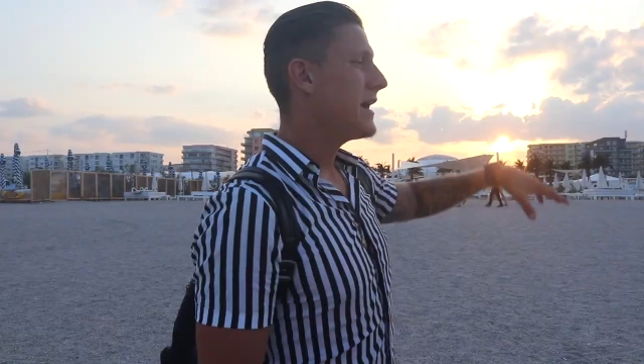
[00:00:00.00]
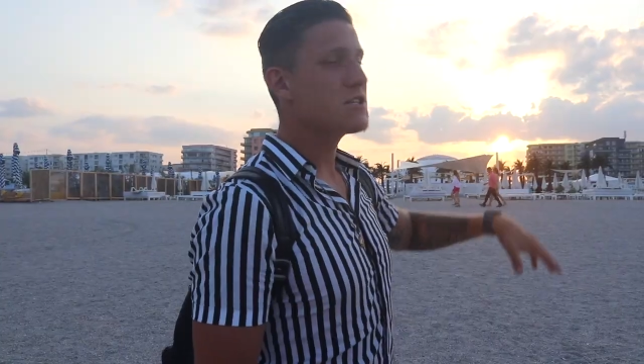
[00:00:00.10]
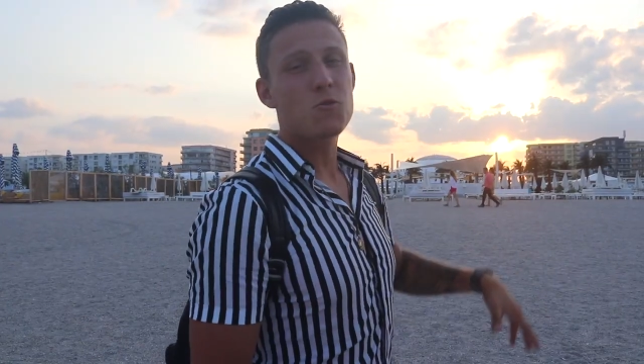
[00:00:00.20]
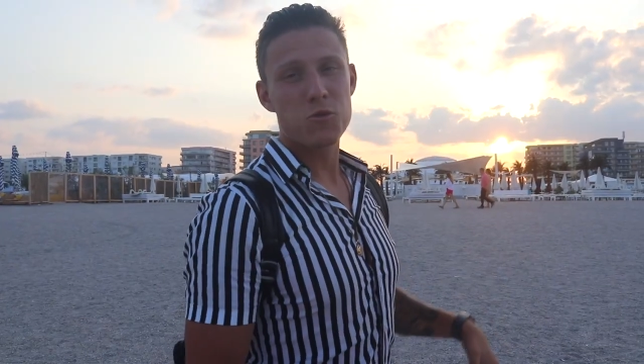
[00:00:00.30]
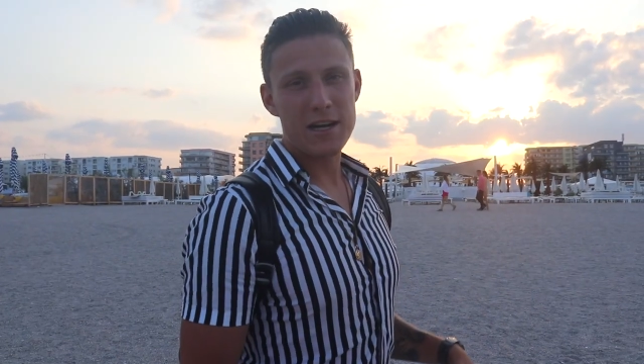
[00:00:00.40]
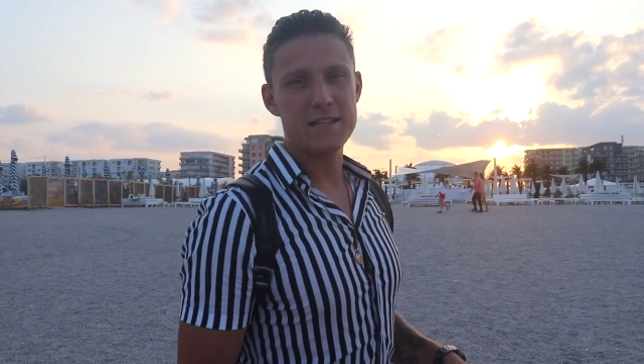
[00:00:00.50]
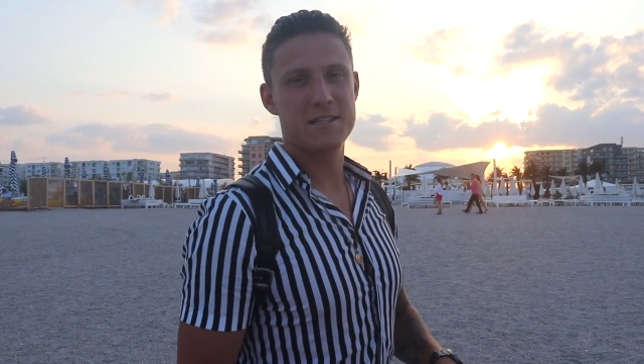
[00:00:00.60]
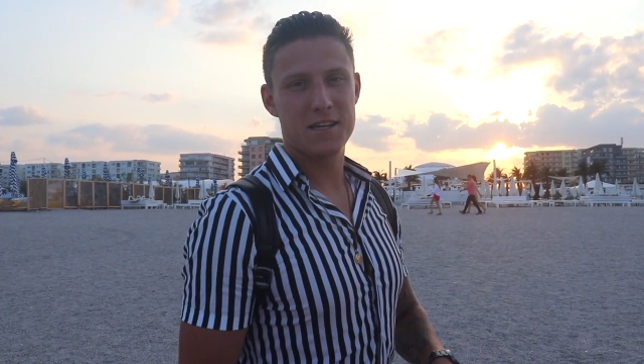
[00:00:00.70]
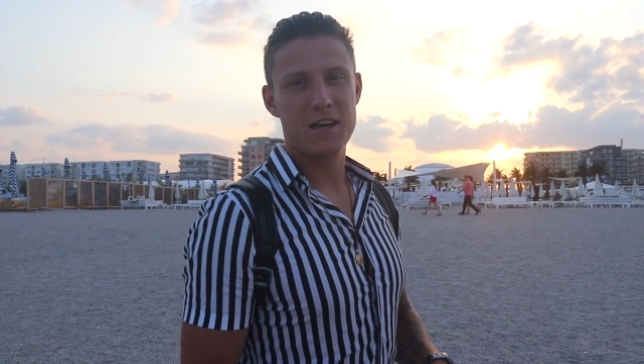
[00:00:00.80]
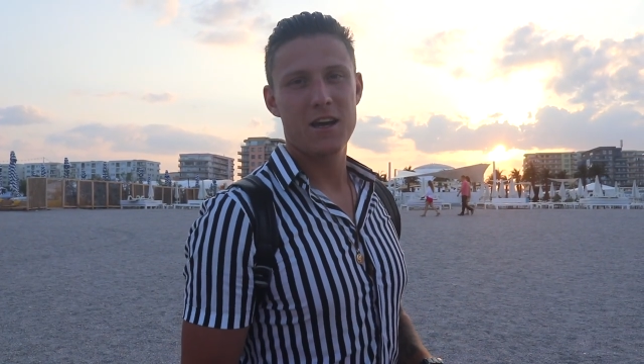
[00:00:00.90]
It's a
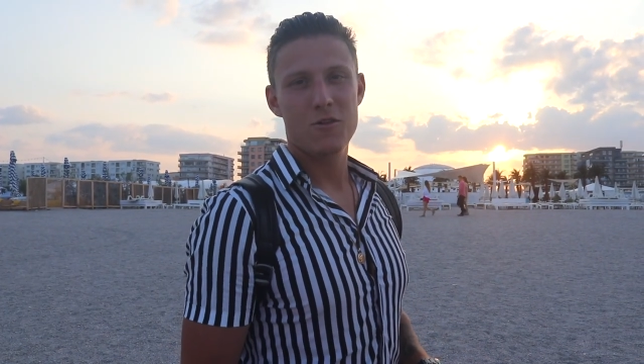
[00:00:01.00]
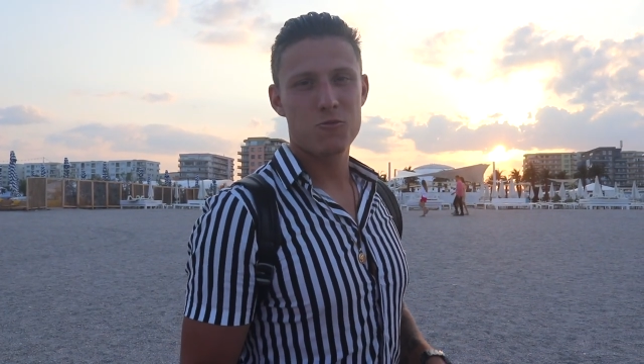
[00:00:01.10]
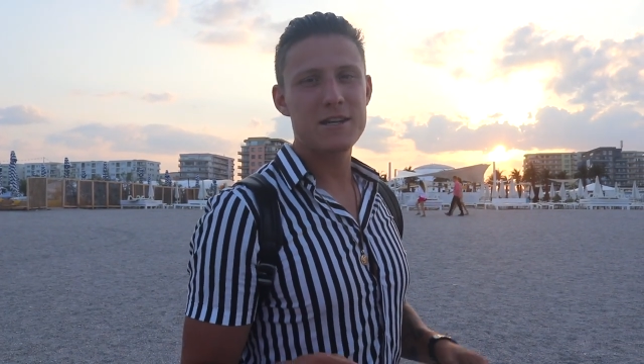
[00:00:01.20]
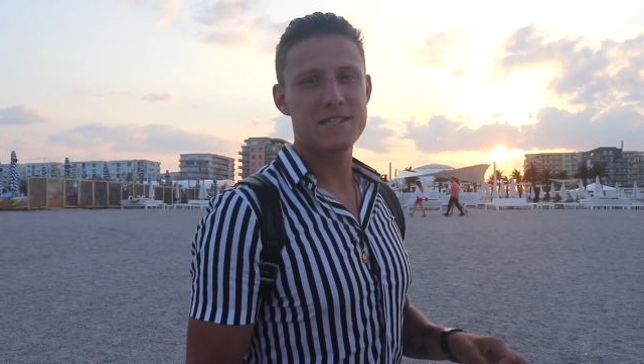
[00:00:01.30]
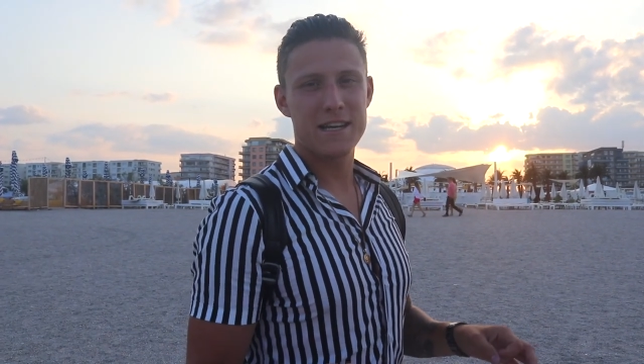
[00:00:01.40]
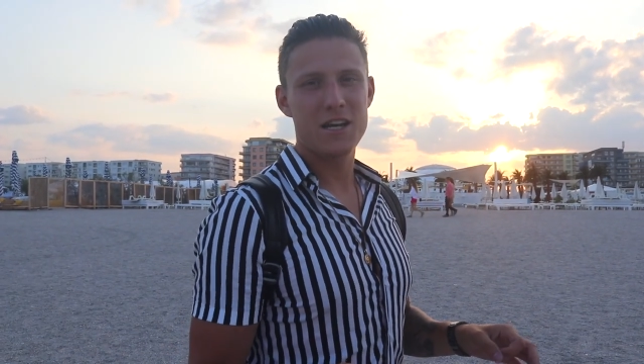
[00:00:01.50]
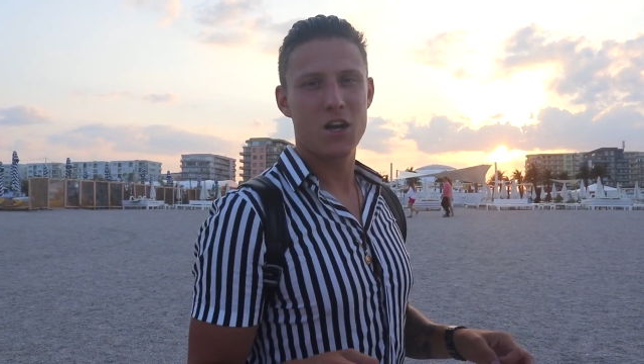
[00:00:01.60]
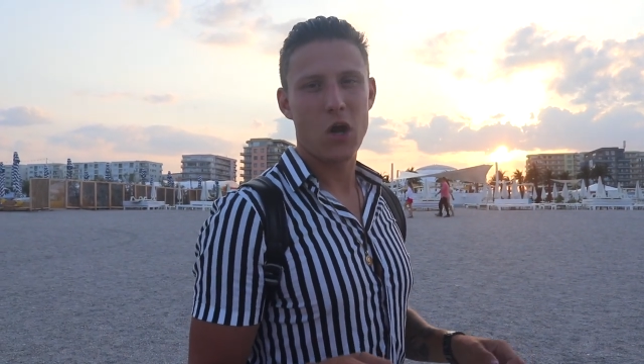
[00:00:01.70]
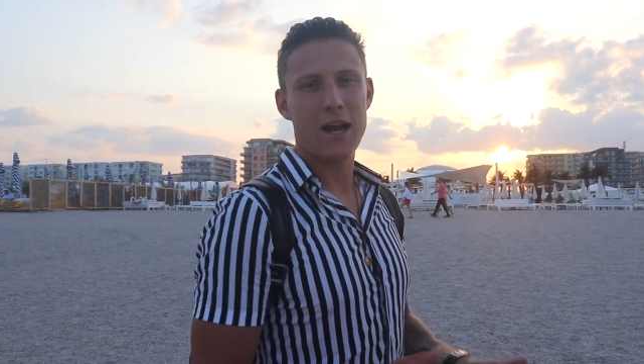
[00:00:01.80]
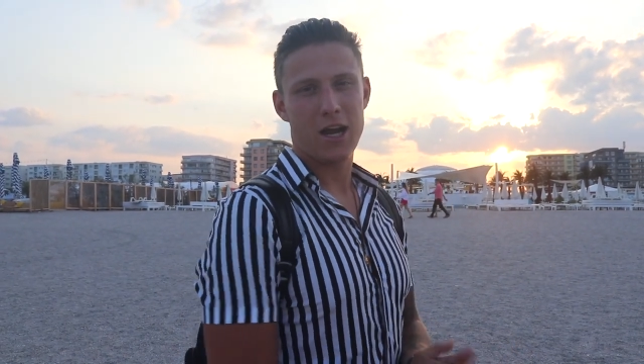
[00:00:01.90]
risk, risking a
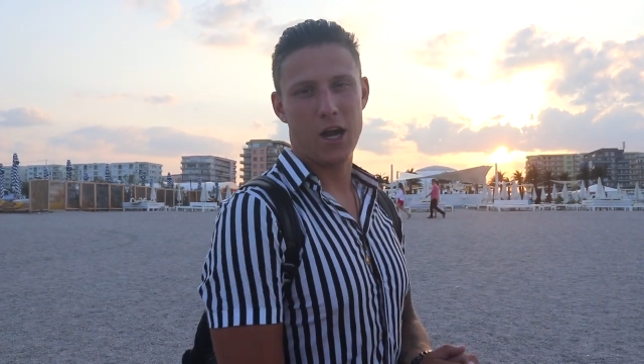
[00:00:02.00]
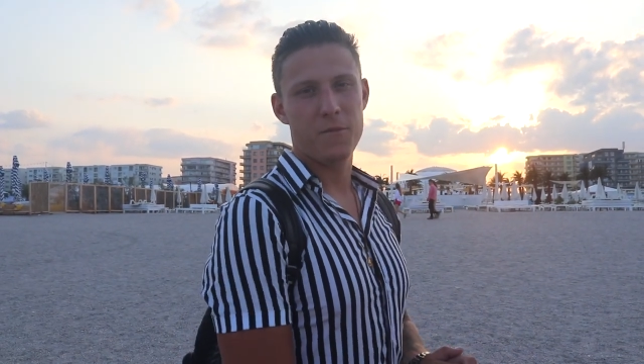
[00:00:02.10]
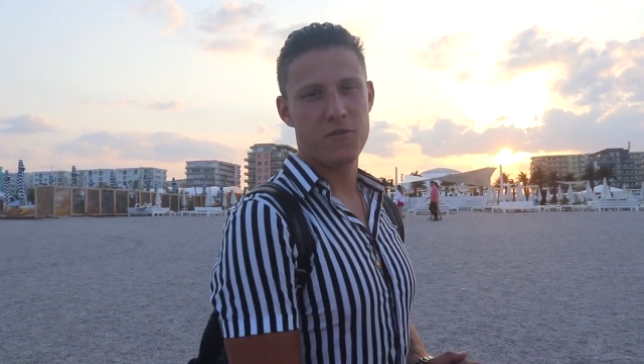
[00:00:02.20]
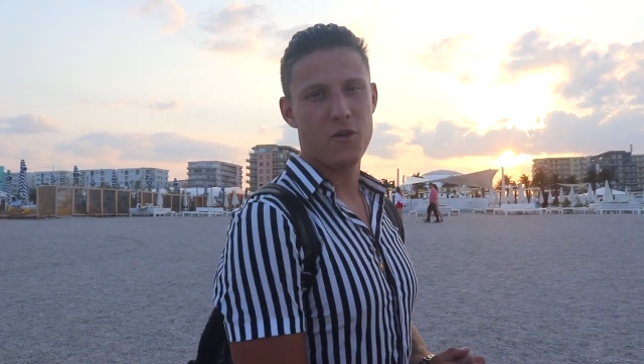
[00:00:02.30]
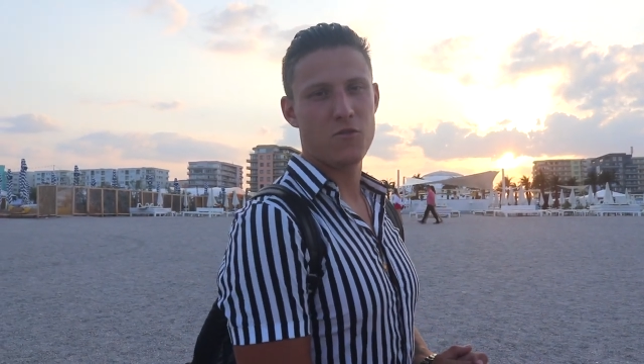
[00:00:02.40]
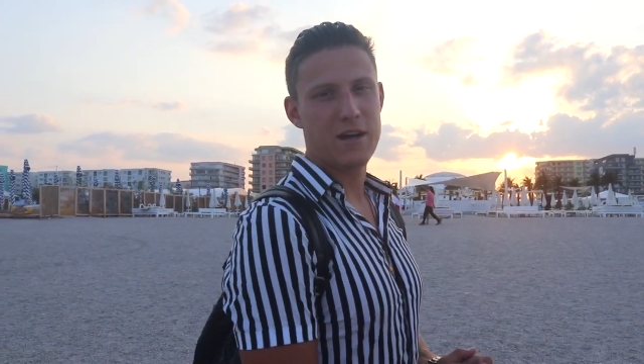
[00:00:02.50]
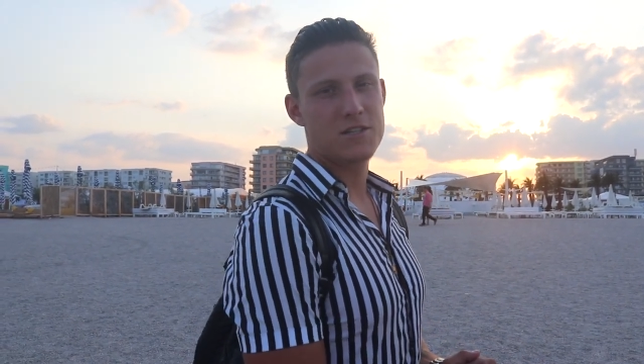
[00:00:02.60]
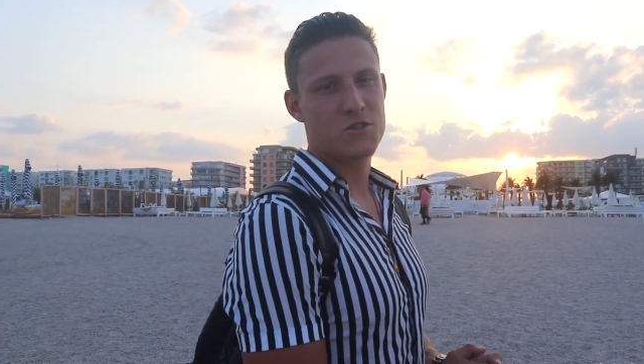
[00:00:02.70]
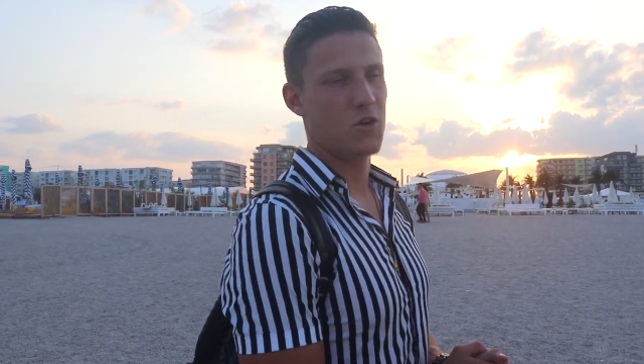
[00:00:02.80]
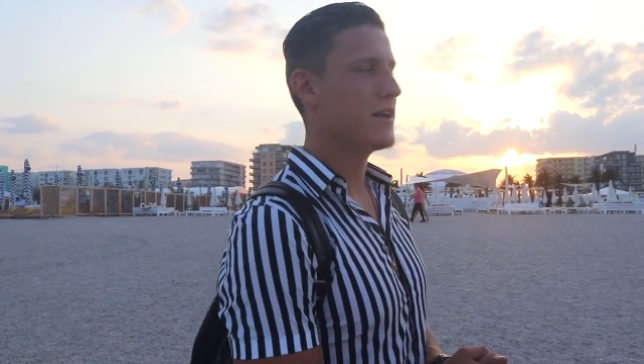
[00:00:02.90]
nightclub oh, for a
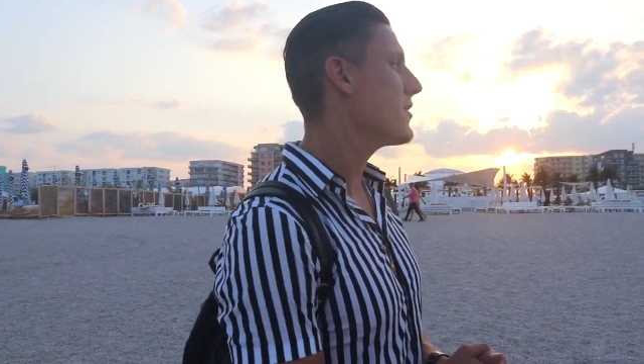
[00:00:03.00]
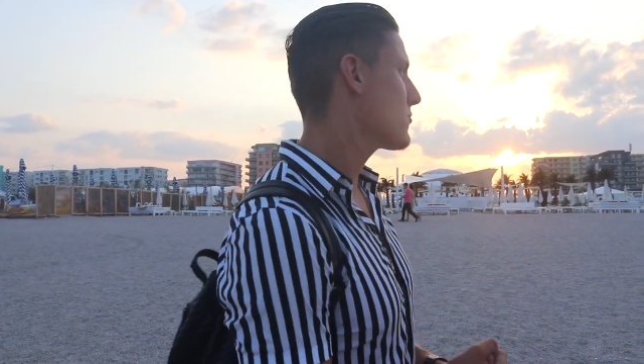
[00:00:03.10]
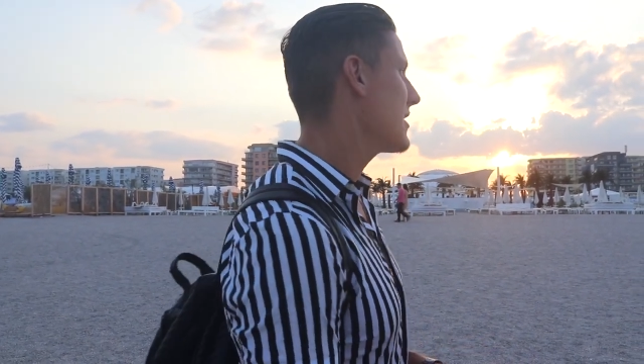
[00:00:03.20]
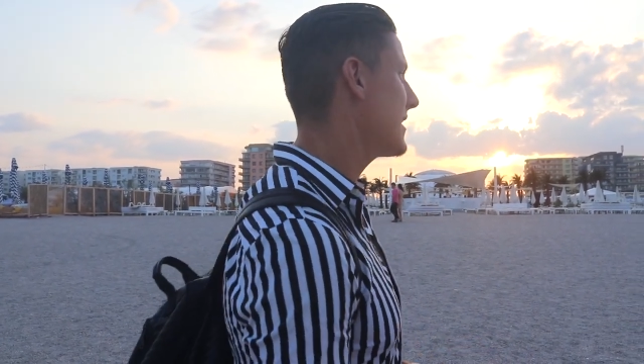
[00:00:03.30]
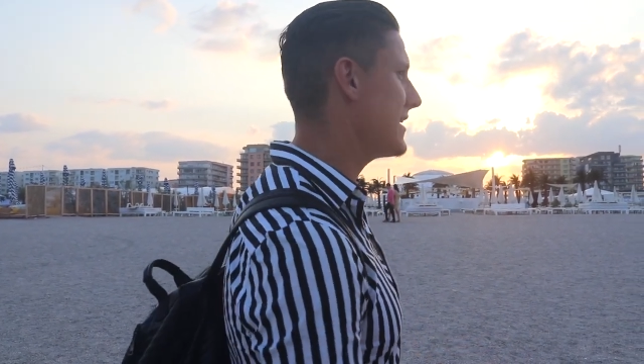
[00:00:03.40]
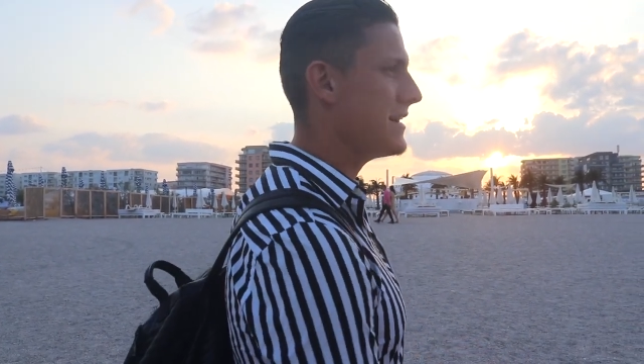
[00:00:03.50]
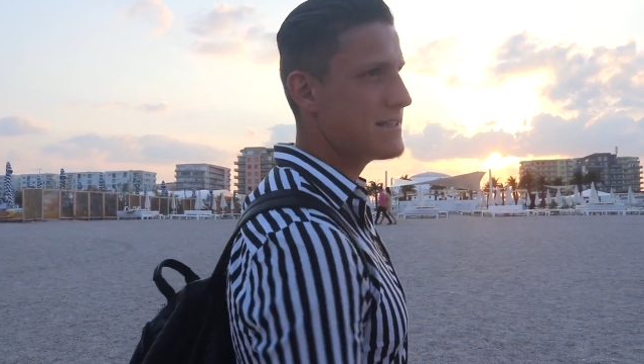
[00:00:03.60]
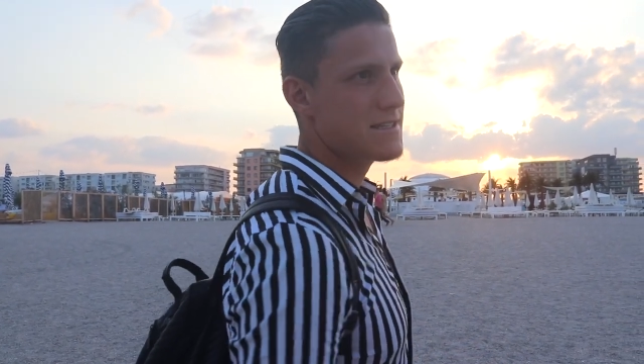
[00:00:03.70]
restaurant. Is. It really Big is.